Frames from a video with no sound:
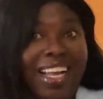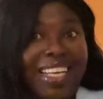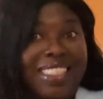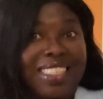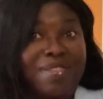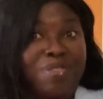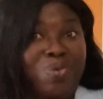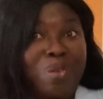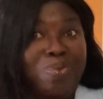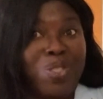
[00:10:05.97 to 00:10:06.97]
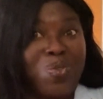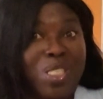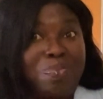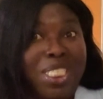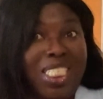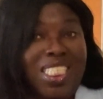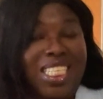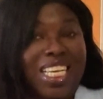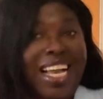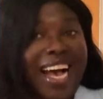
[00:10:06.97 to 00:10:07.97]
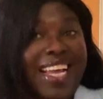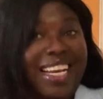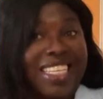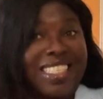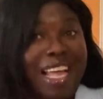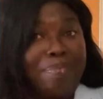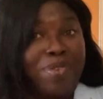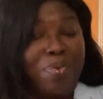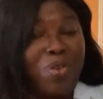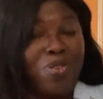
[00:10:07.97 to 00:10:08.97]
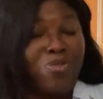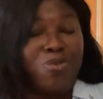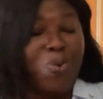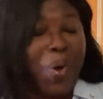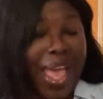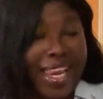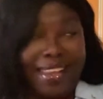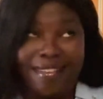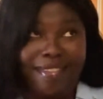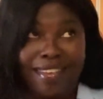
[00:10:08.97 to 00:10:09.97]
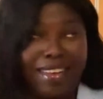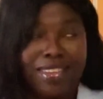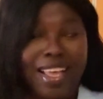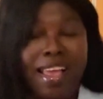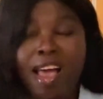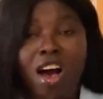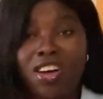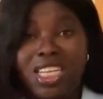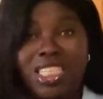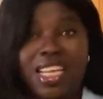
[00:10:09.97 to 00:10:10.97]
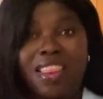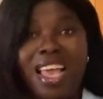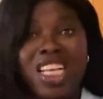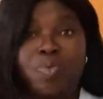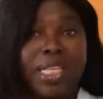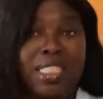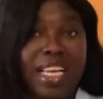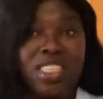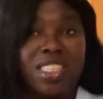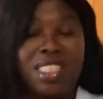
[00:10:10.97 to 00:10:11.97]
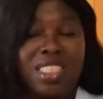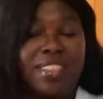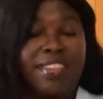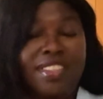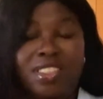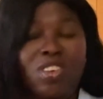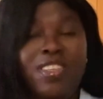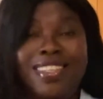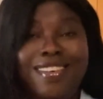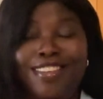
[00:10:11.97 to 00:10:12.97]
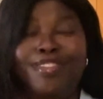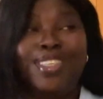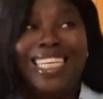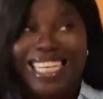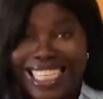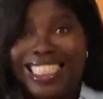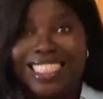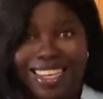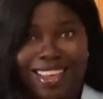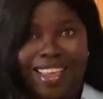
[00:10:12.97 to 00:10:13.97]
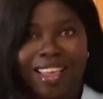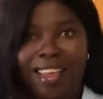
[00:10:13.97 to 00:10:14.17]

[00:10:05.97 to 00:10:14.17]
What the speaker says: as if you were born with the PGCE guidelines stamped on your forehead. Honestly, their expectations is just unrealistic.